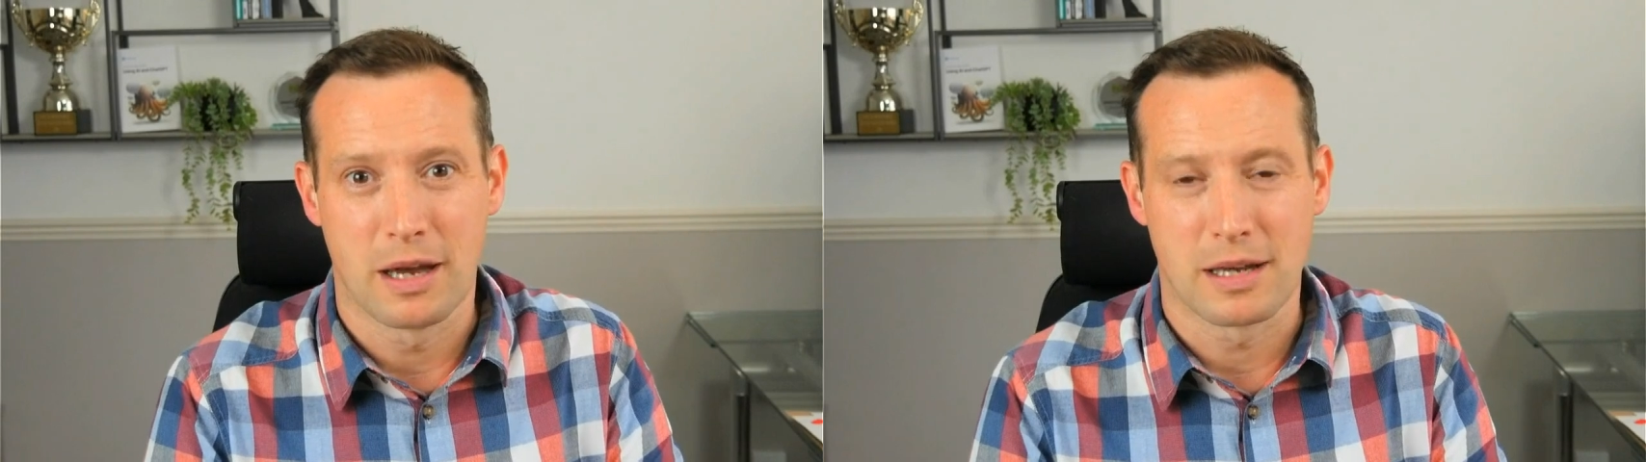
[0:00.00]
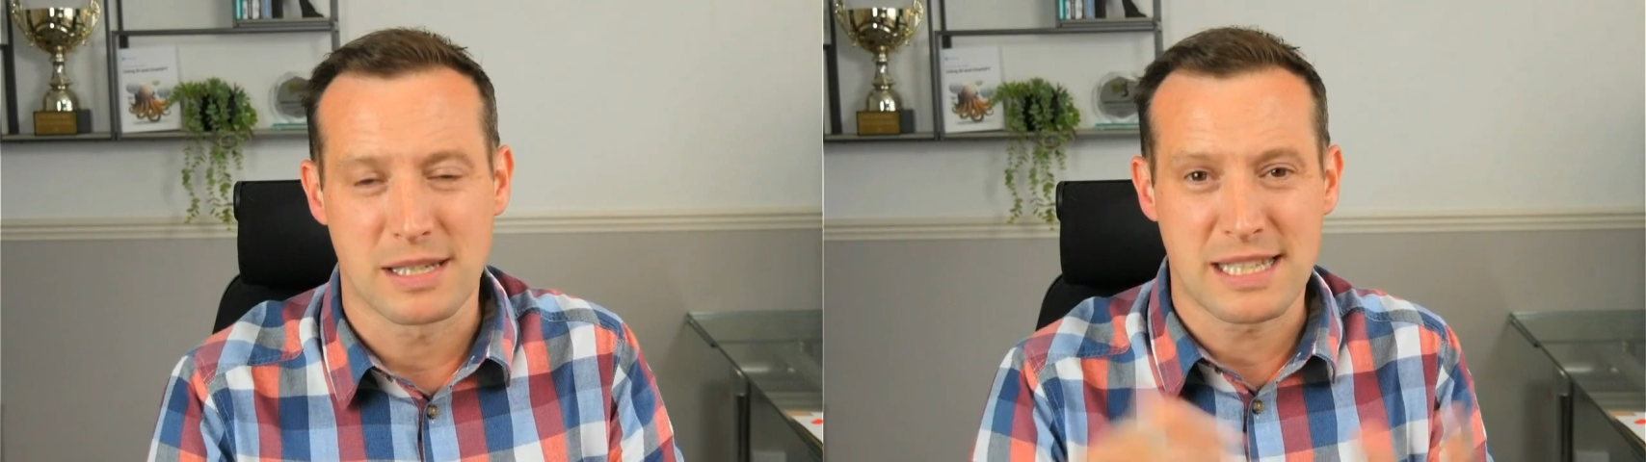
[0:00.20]

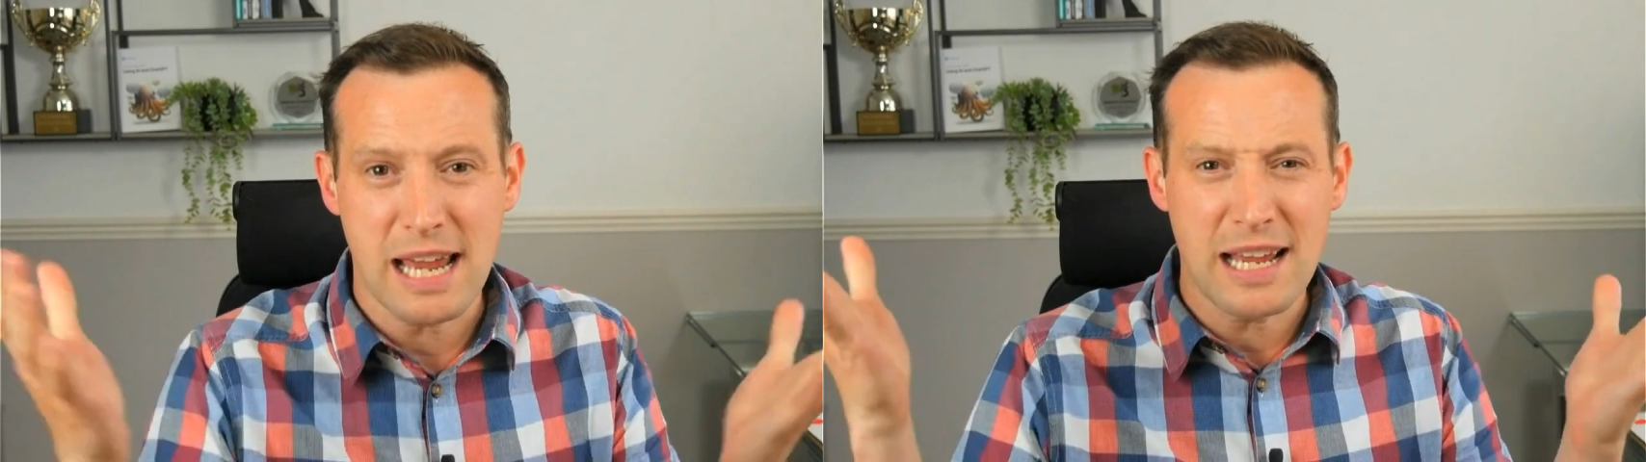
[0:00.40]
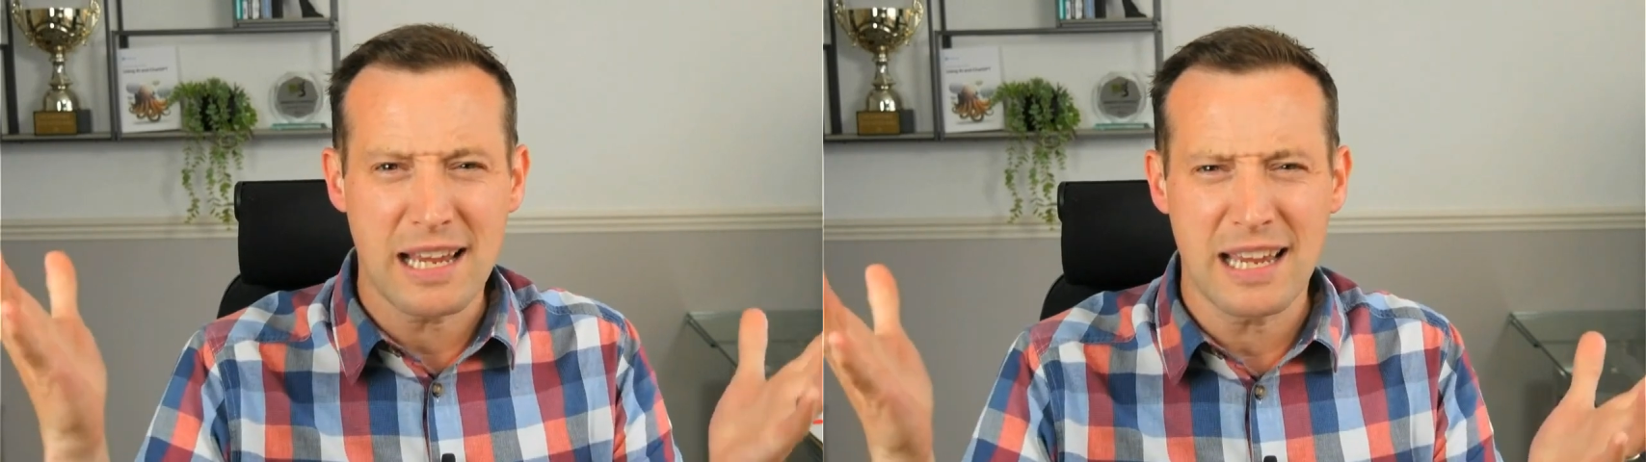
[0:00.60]

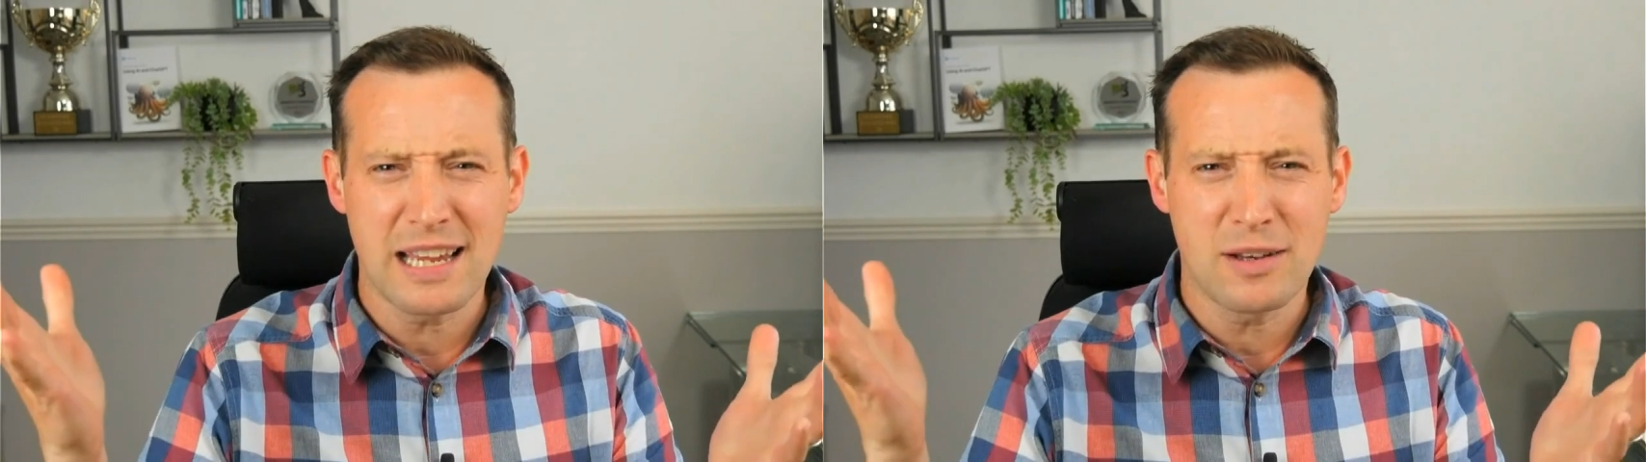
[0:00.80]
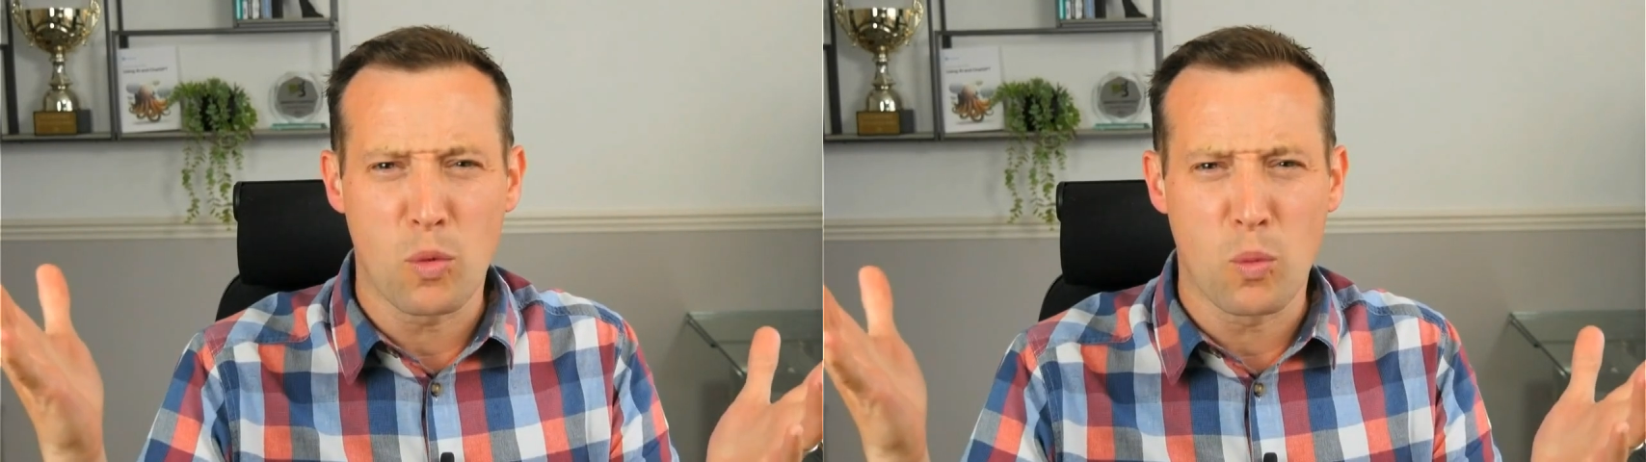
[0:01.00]
staying
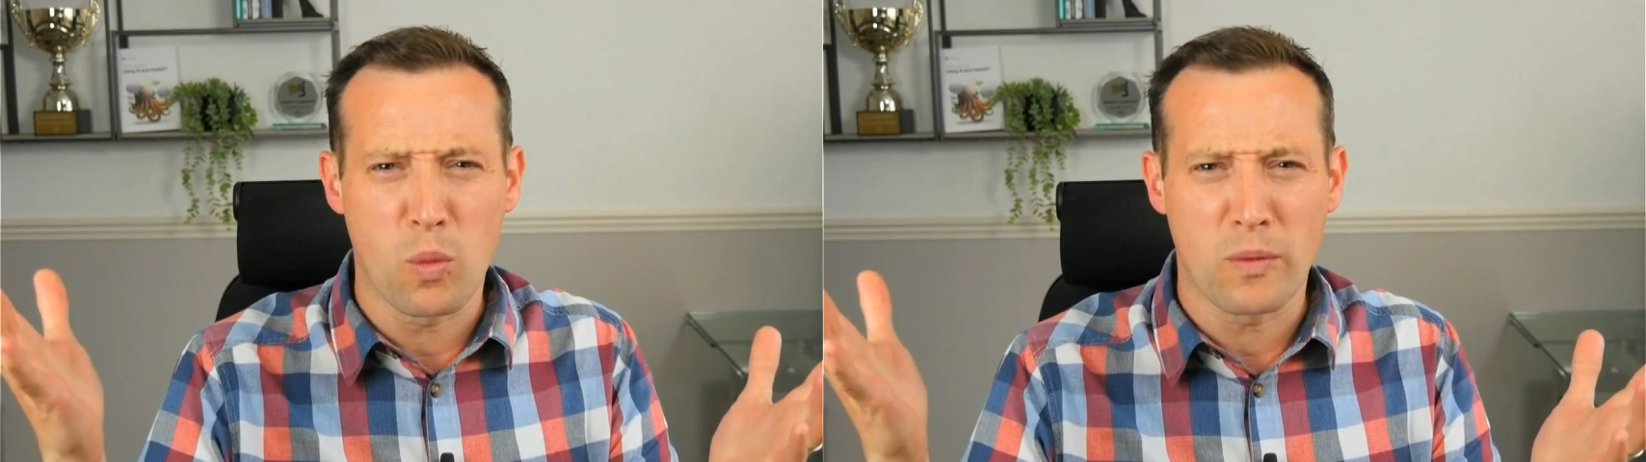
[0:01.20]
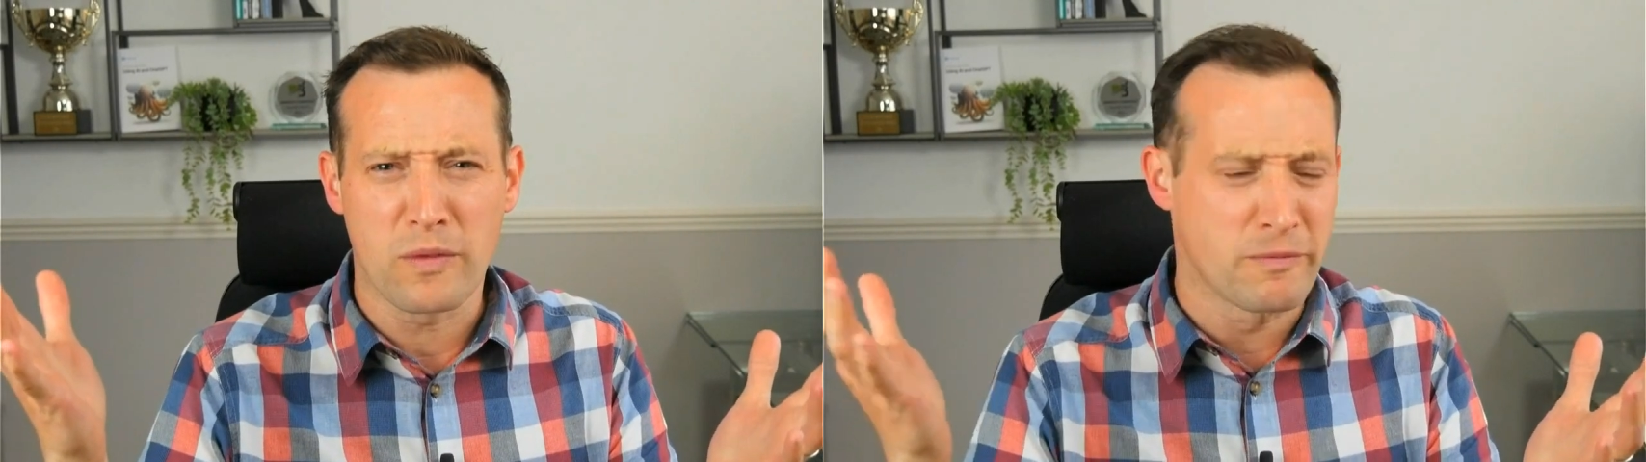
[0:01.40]
in
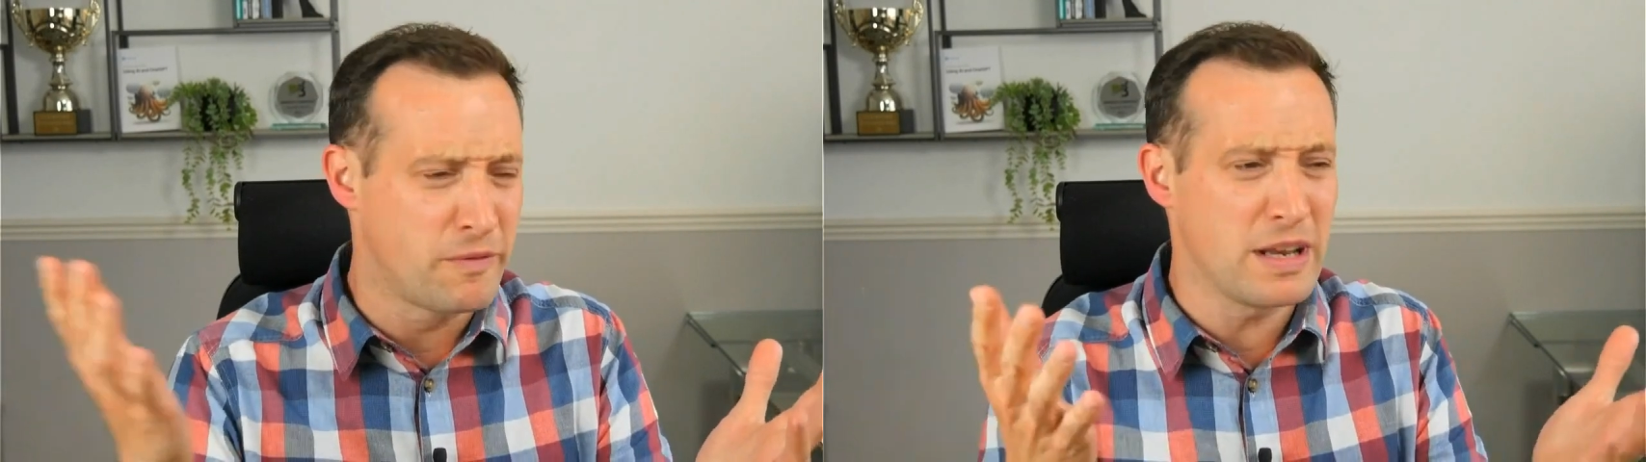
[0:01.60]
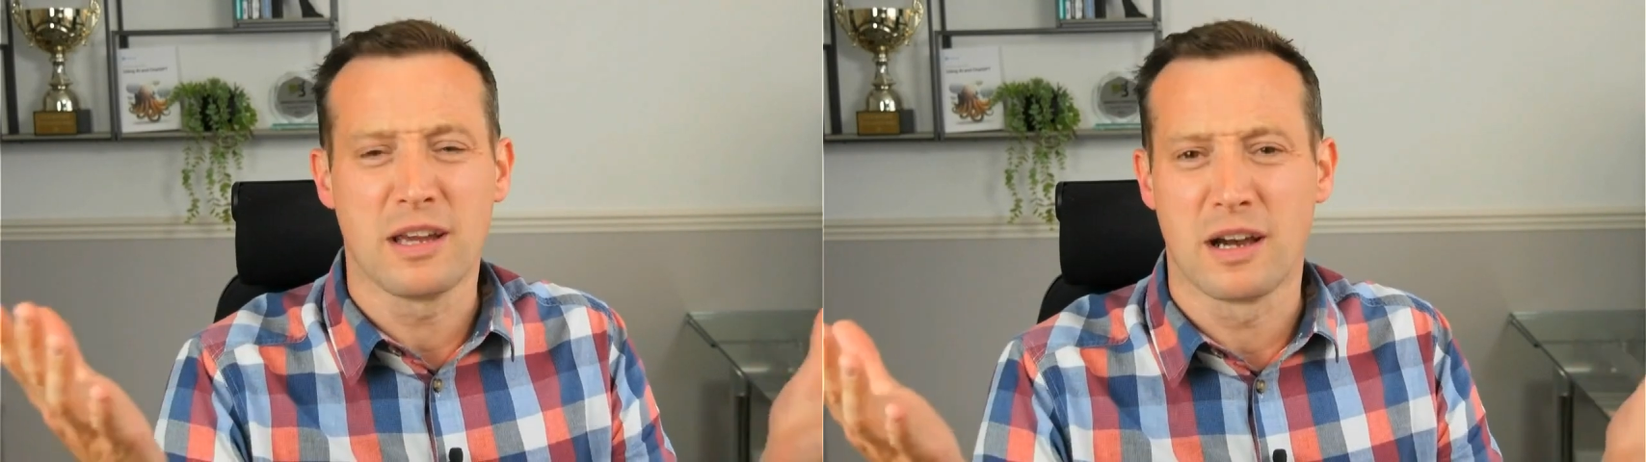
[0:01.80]

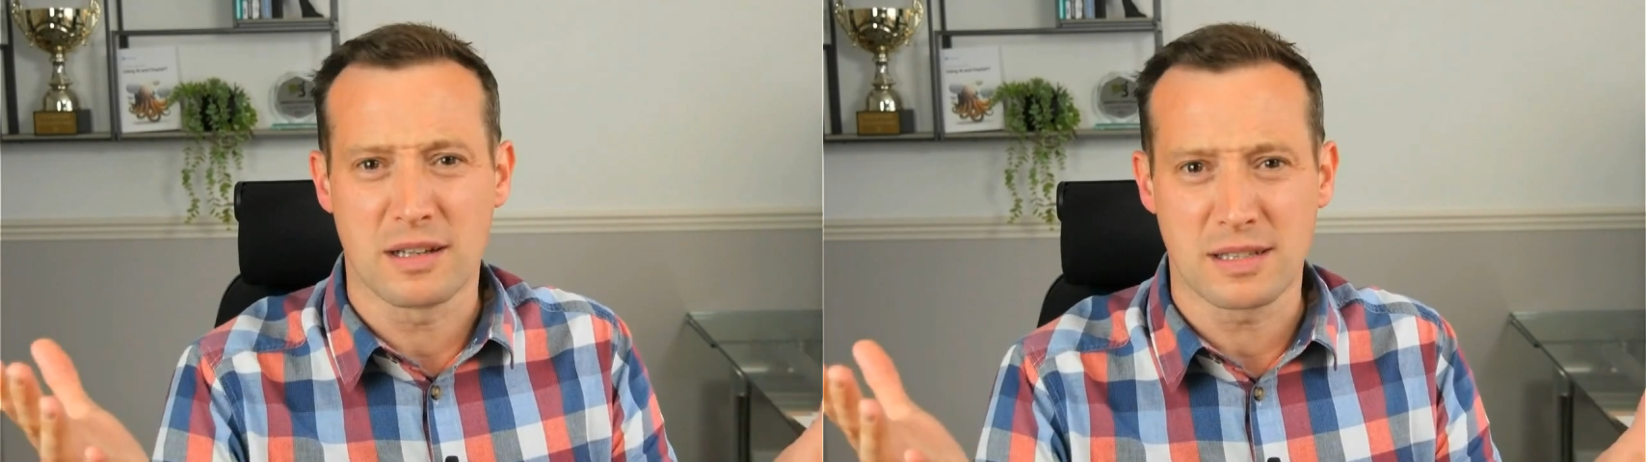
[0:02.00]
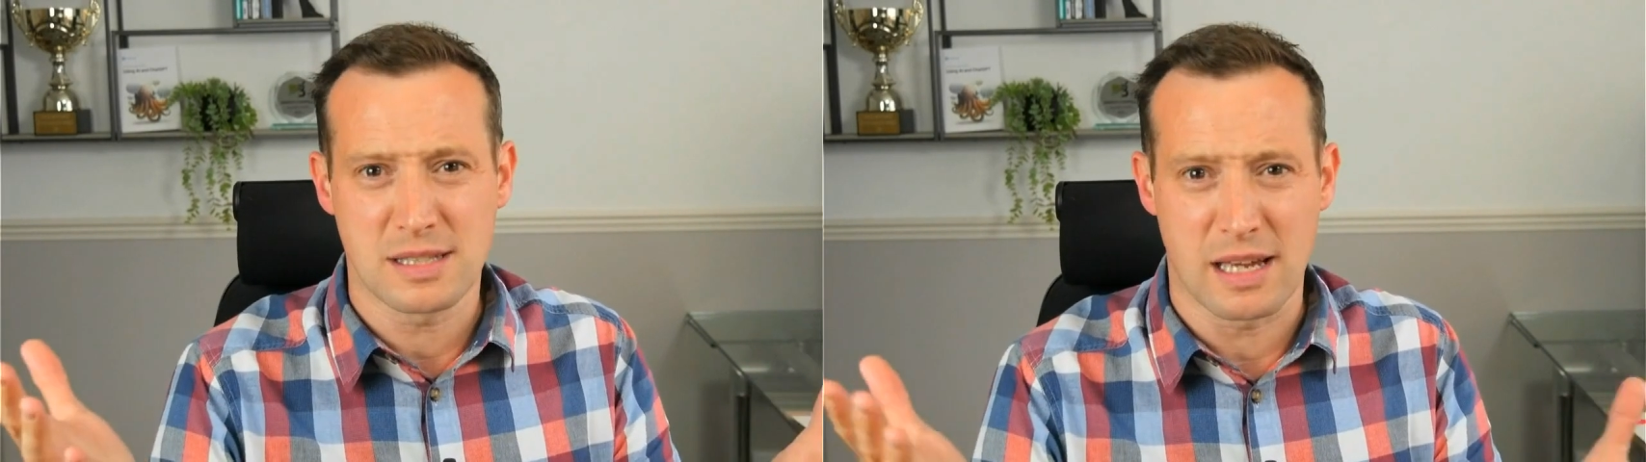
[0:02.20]
vineyards